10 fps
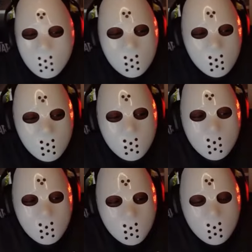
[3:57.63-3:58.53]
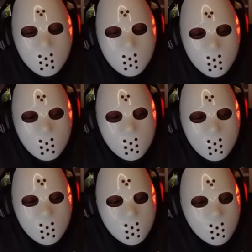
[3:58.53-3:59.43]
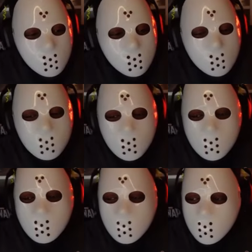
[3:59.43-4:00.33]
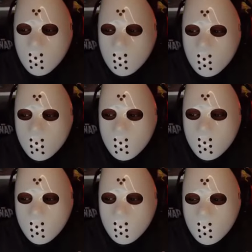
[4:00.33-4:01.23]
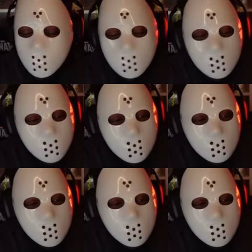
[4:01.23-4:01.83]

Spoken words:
[no speech]